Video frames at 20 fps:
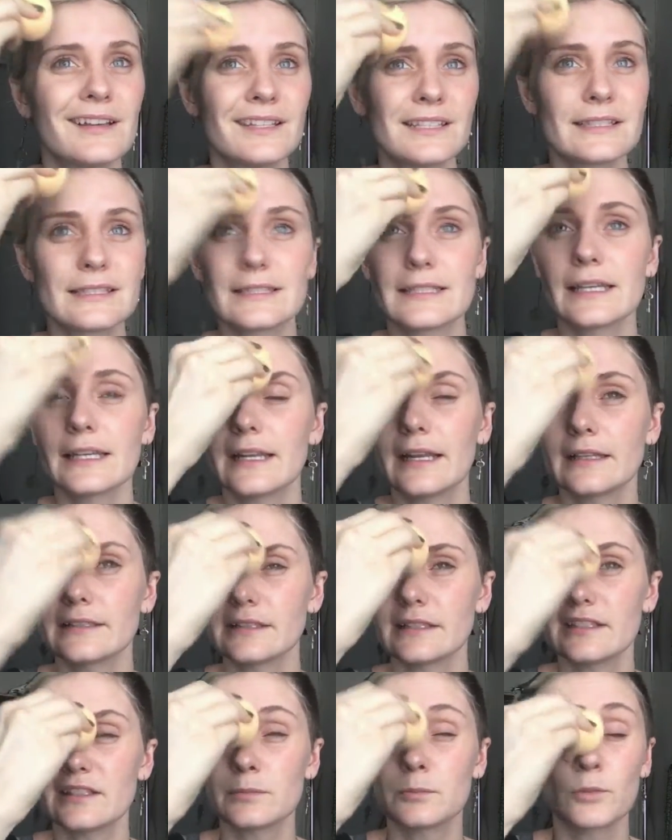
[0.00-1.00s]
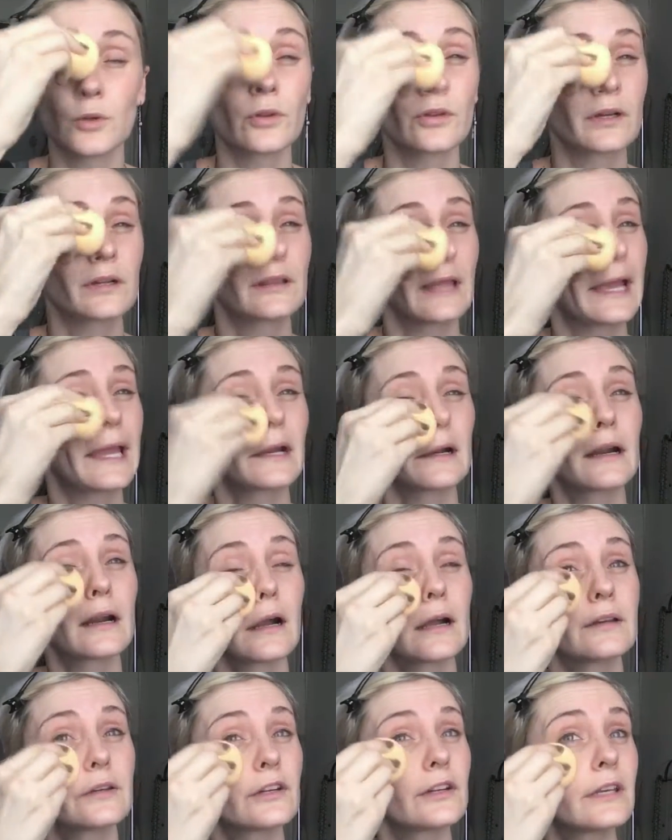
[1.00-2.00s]
sit as a smoother layer
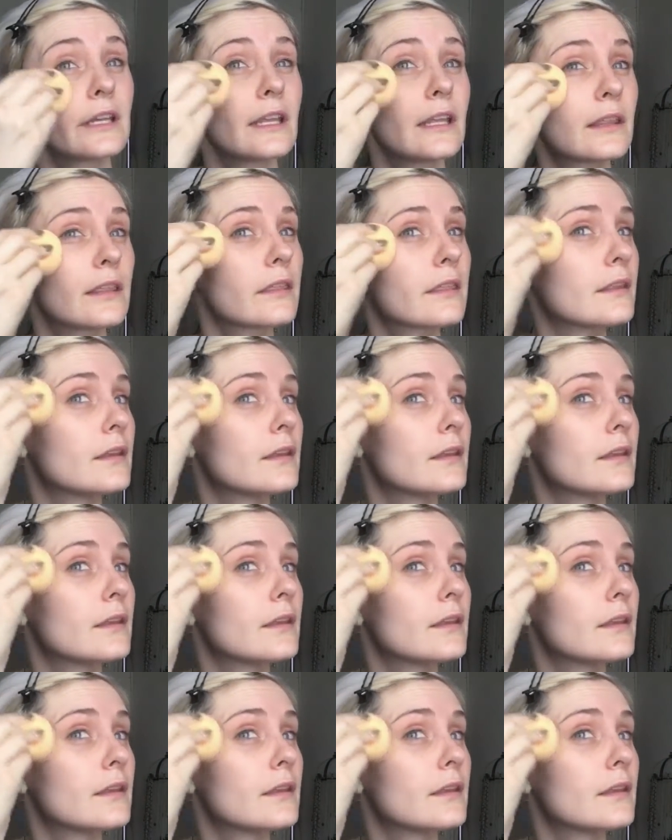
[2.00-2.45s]
underneath